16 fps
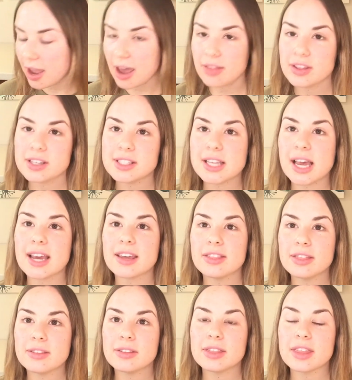And the
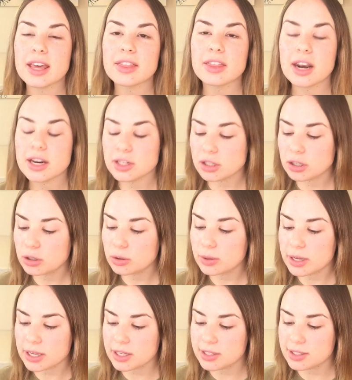second thing that I
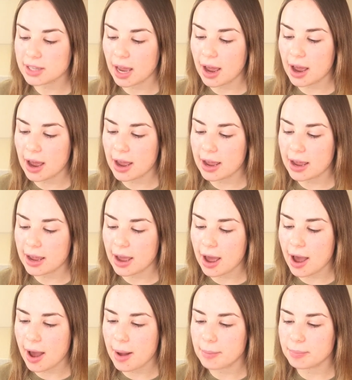do is
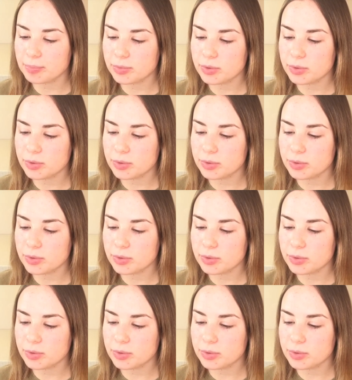I